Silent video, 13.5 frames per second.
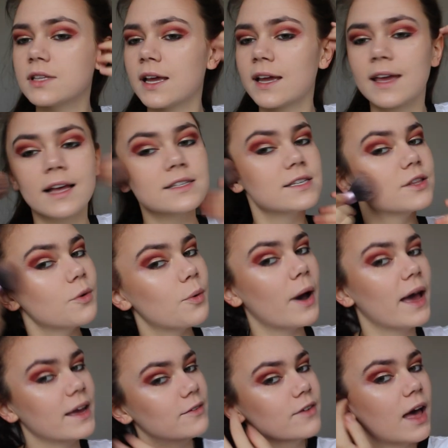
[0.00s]
It gets in the
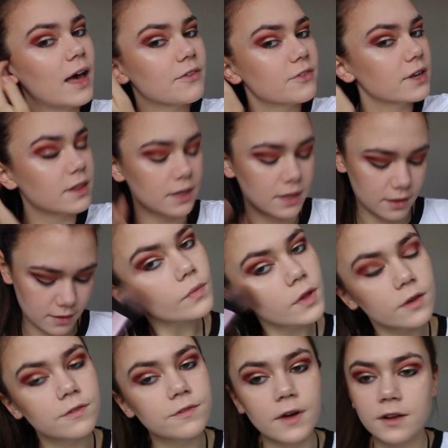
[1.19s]
way of everything.
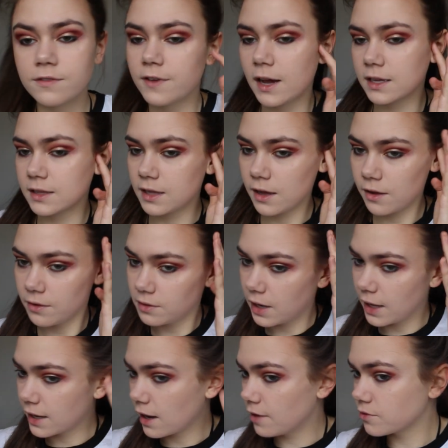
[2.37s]
Fun fact though,
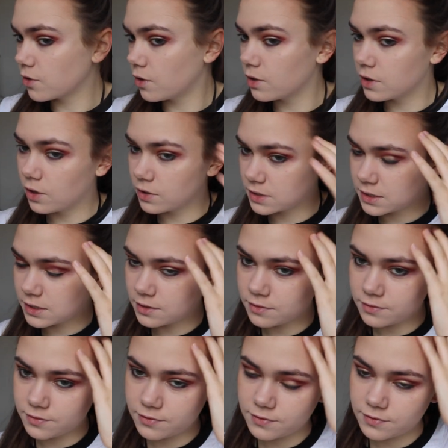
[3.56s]
like I've got lots of
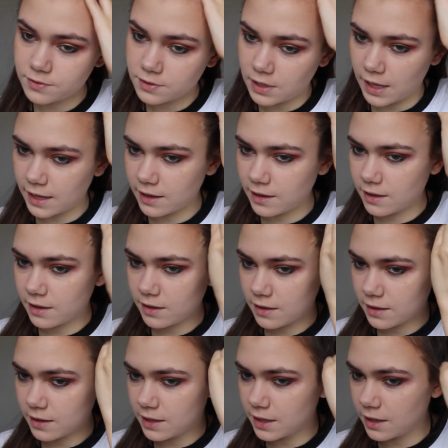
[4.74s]
like
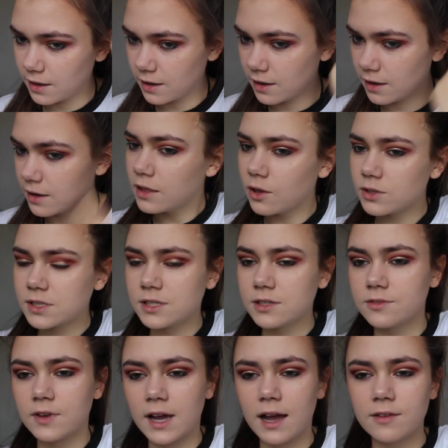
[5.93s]
here,
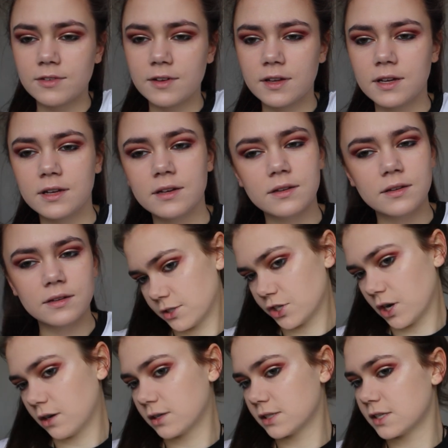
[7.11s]
I have
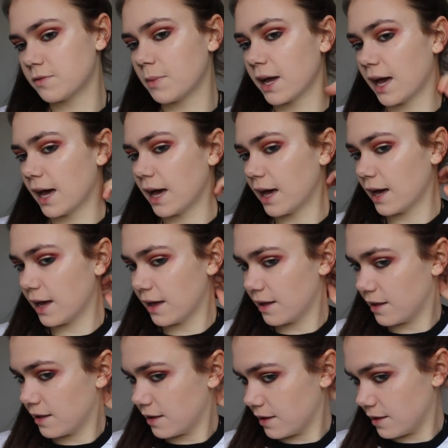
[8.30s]
chunks of my hair
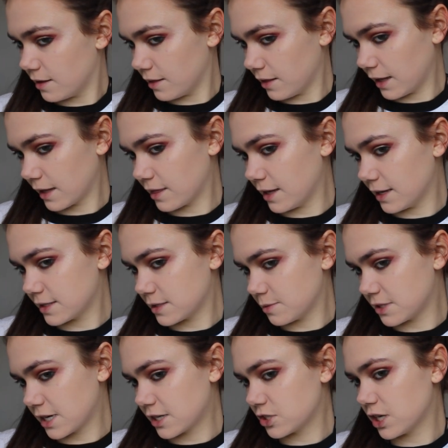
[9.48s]
like this,
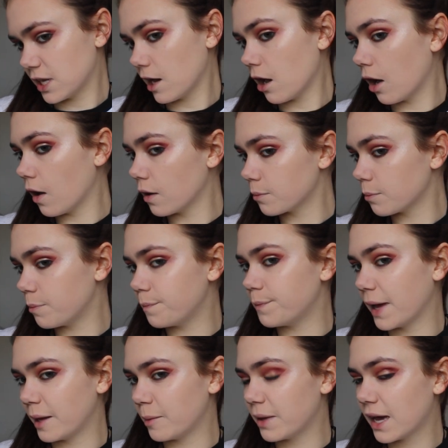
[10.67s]
which actually aren't
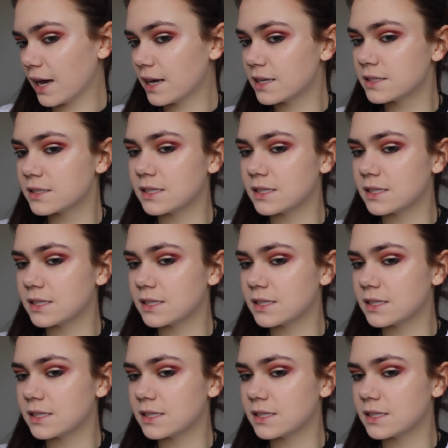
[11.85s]
baby hairs.